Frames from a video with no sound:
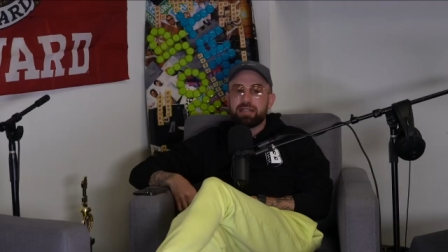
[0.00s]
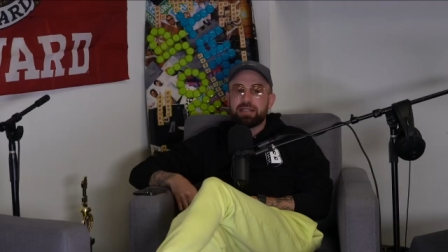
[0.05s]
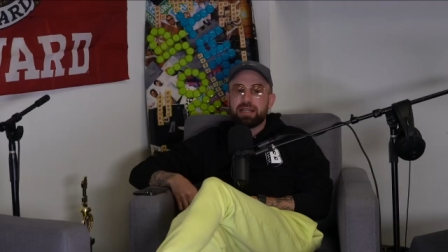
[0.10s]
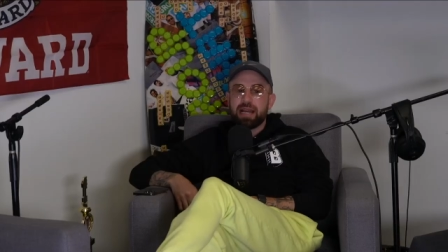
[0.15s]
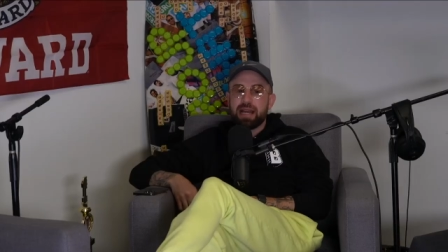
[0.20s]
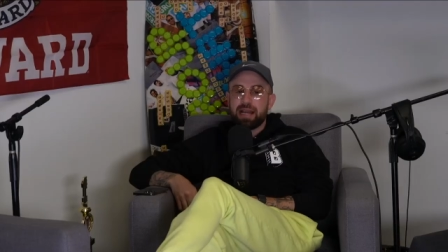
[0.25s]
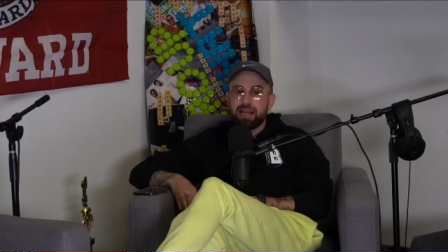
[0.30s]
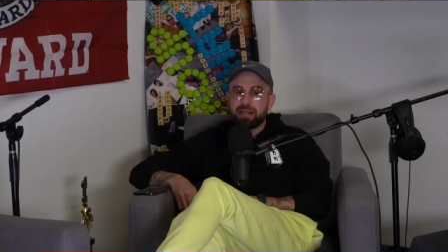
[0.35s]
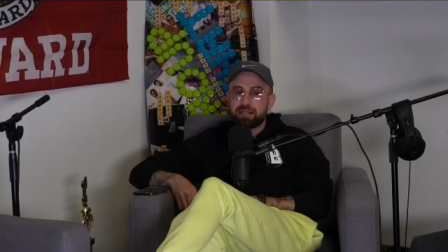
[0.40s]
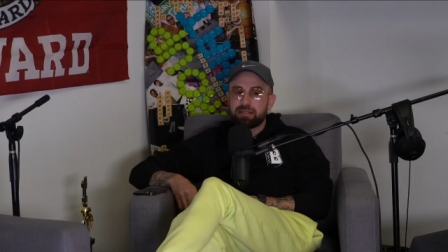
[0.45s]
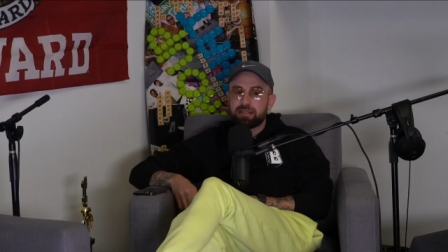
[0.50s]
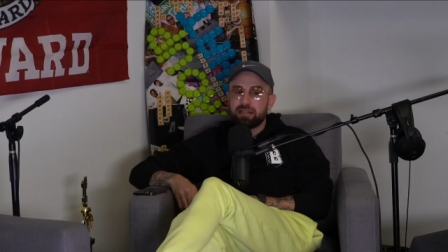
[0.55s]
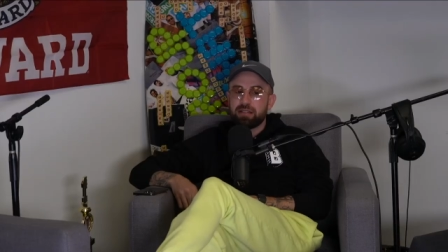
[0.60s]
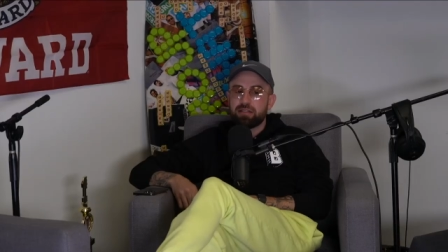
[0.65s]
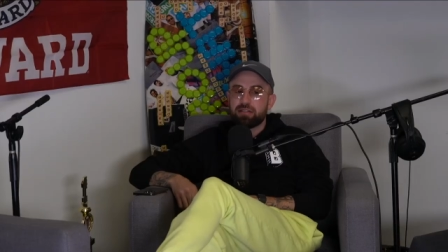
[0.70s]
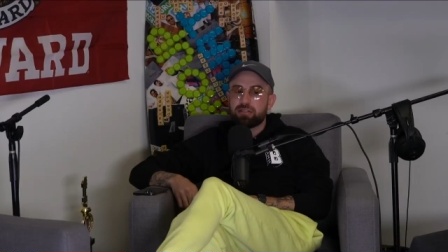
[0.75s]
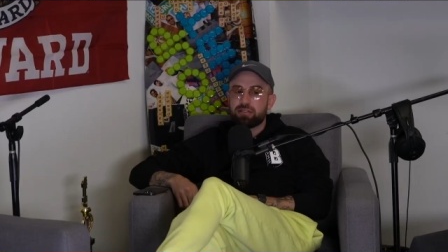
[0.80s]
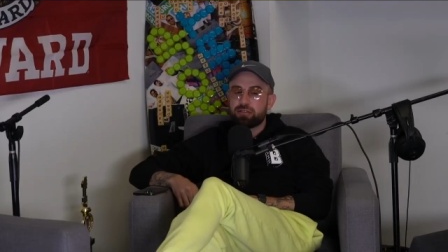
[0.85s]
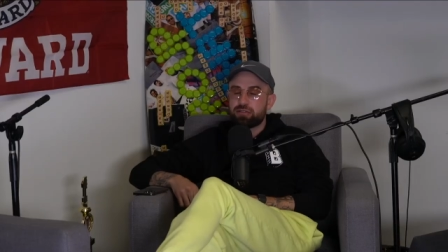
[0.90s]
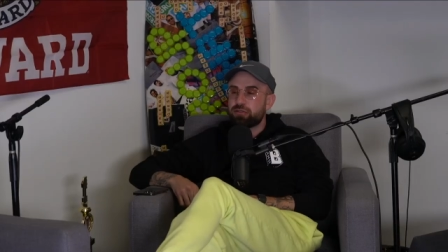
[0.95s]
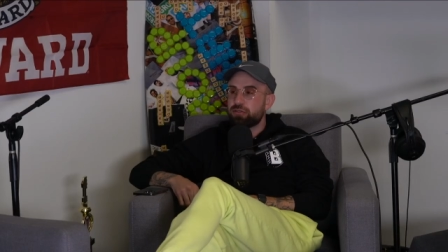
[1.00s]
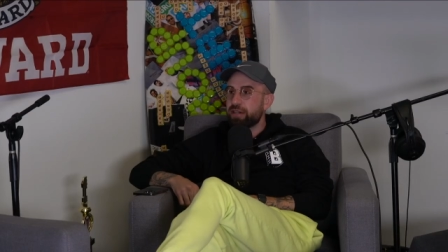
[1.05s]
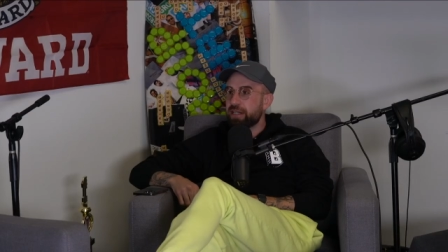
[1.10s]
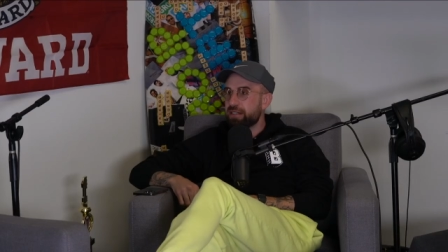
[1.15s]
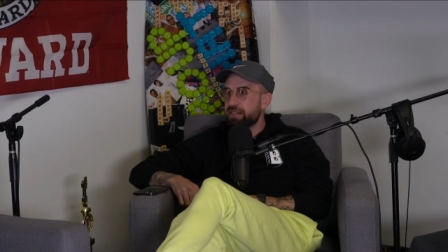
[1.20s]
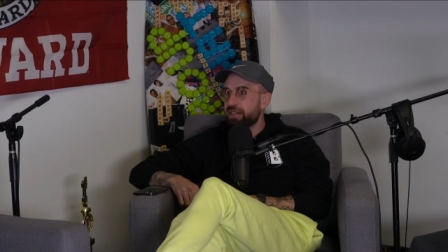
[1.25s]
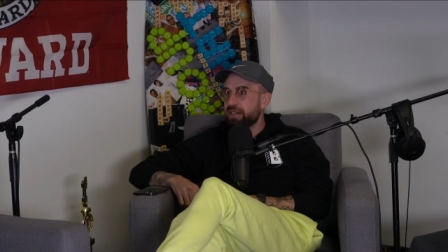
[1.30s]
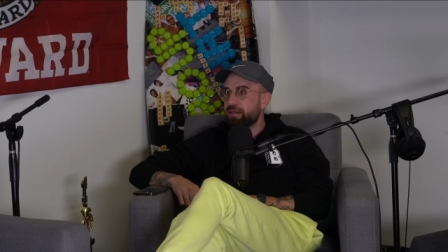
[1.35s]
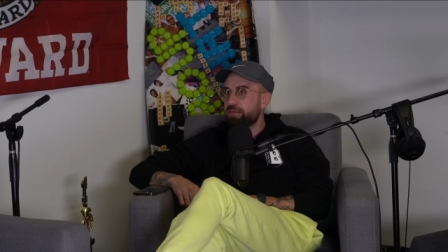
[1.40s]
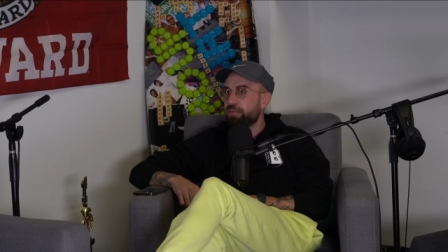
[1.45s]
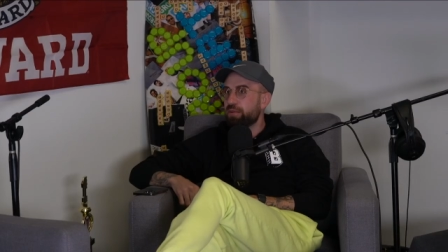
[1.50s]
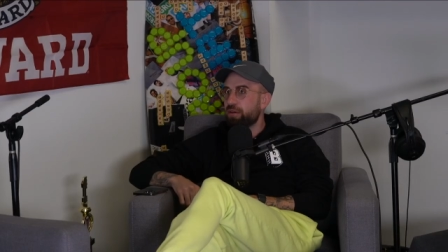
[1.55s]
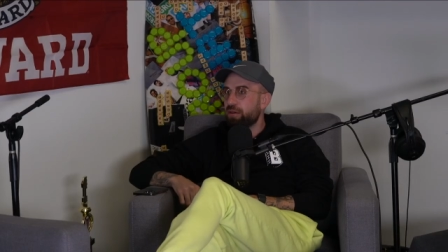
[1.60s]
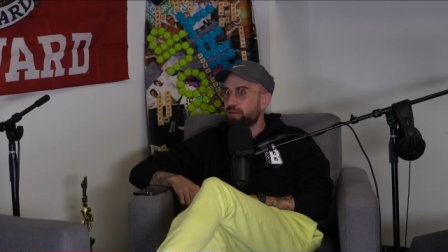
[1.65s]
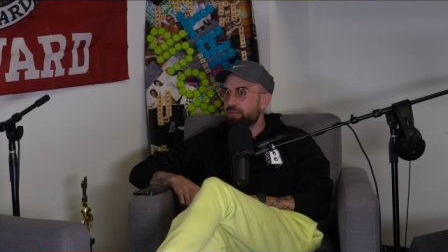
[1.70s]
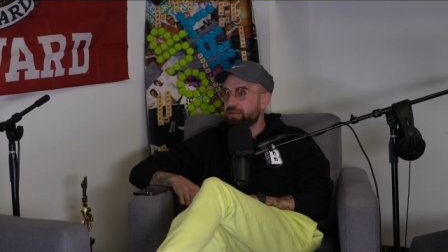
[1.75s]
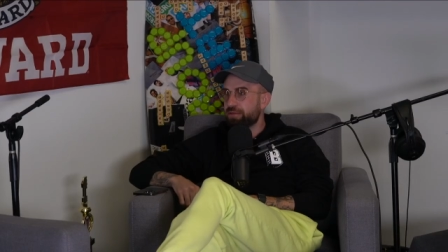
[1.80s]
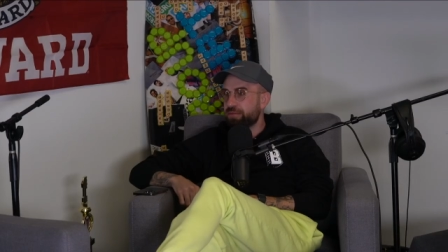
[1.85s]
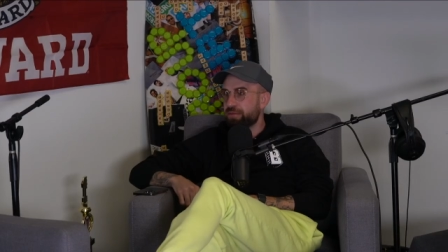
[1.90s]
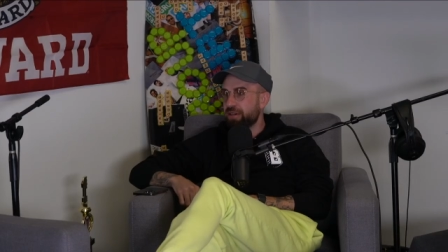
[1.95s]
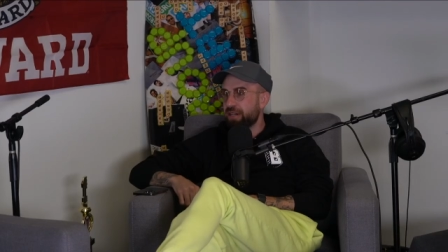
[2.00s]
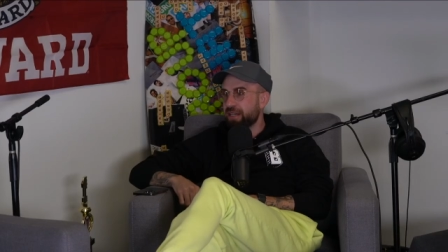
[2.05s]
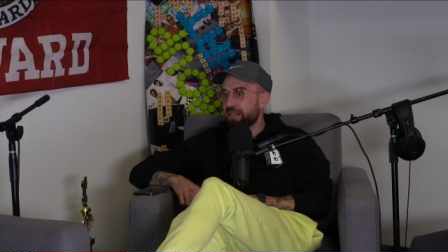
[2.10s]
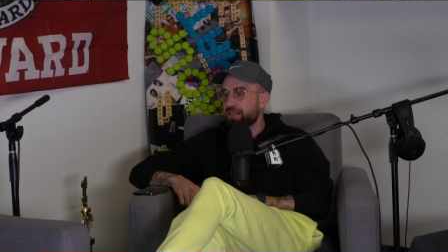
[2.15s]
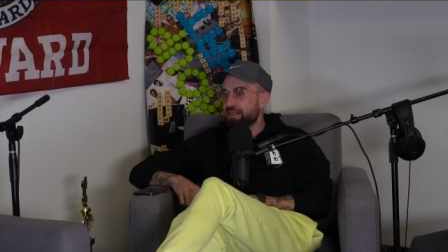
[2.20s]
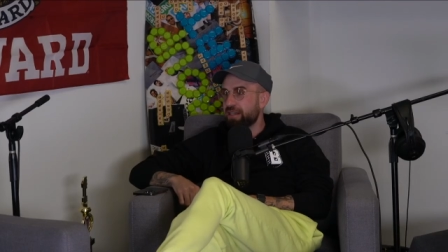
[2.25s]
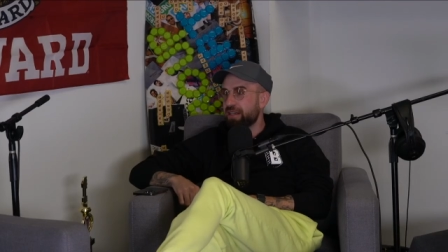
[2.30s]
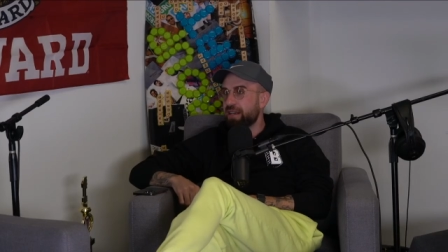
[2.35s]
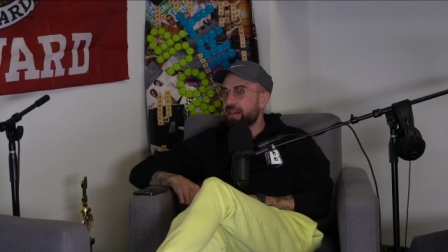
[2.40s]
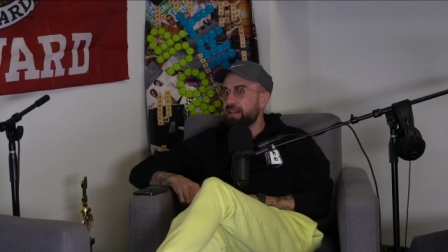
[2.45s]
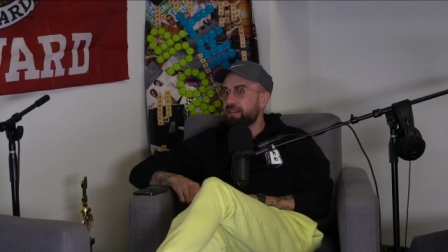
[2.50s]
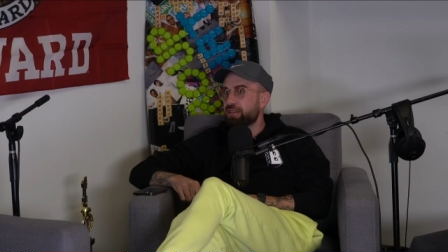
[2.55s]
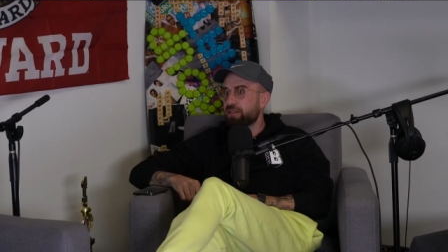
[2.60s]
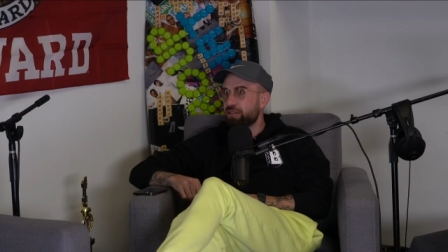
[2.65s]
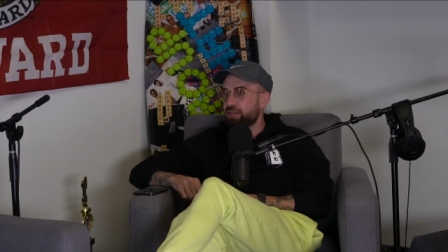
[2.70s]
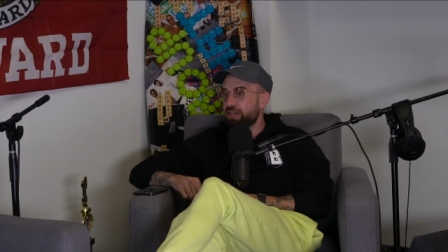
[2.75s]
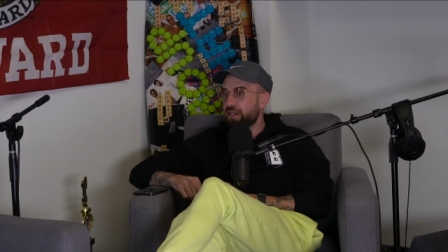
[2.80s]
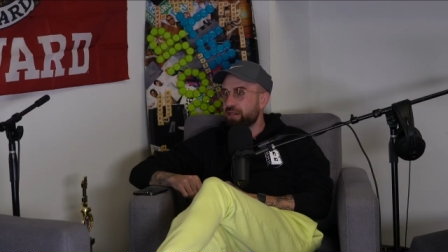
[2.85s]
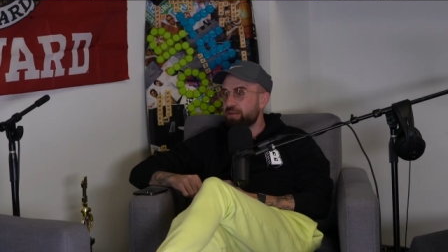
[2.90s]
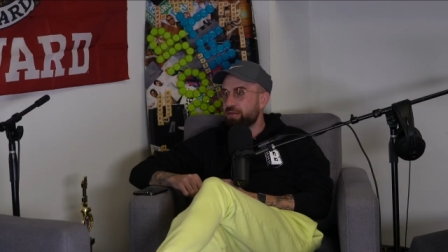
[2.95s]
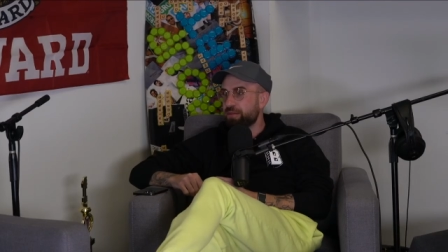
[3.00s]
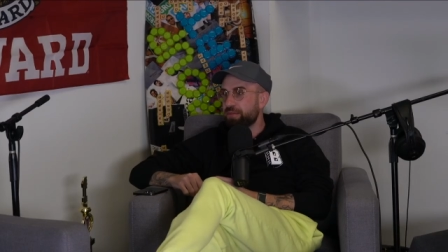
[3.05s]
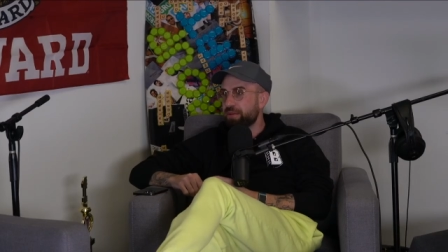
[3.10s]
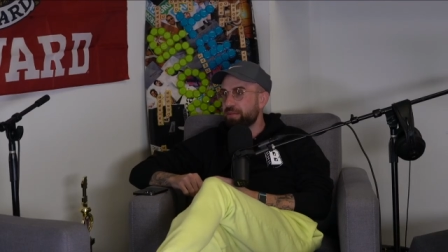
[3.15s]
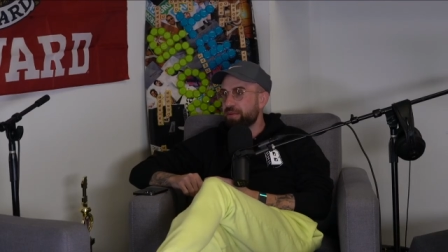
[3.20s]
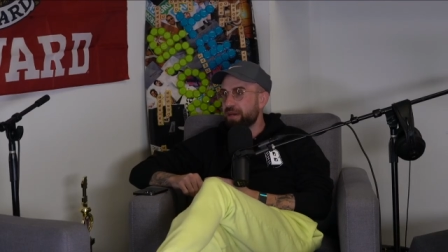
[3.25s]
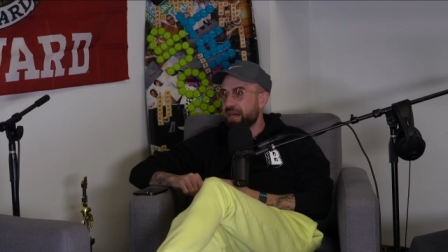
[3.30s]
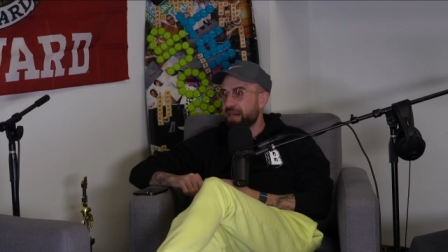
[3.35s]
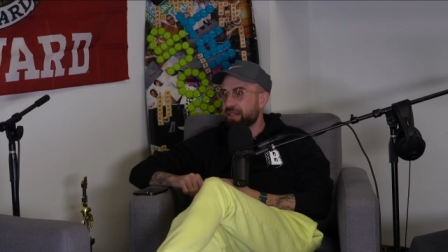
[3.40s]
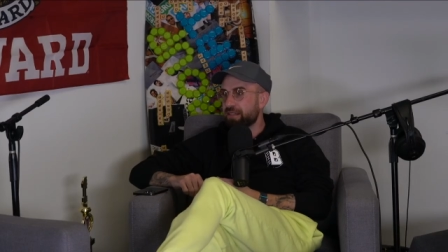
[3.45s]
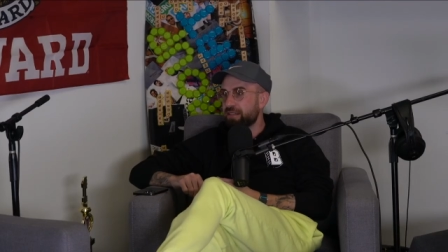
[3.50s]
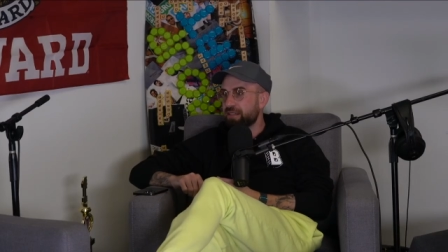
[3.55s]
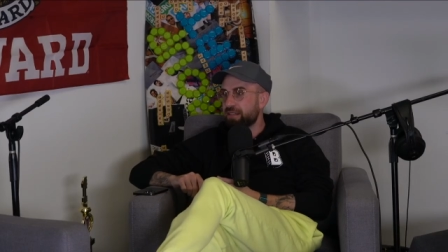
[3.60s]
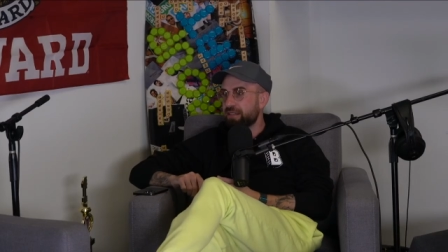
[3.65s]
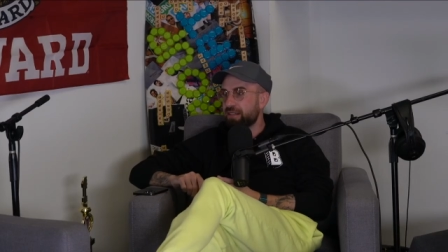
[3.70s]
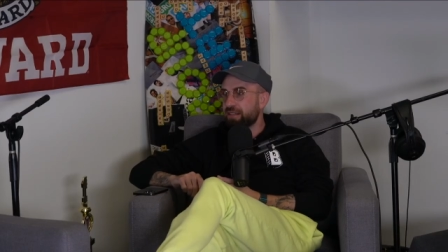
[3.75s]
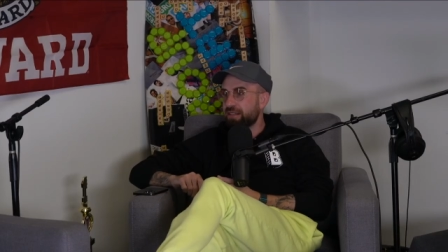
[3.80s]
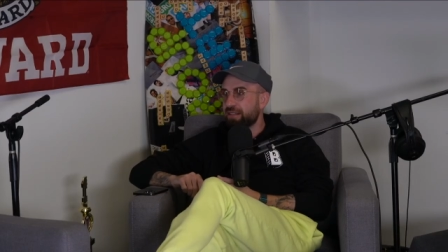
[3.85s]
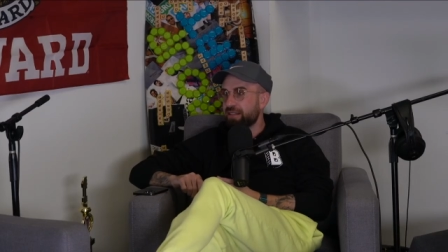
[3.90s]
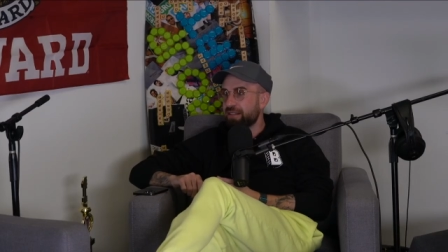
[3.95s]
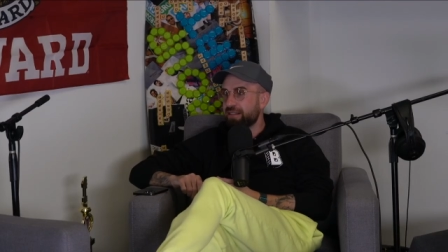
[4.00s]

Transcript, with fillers: tanks in the streets in Palm Springs and Coachella would be packed. I would be there.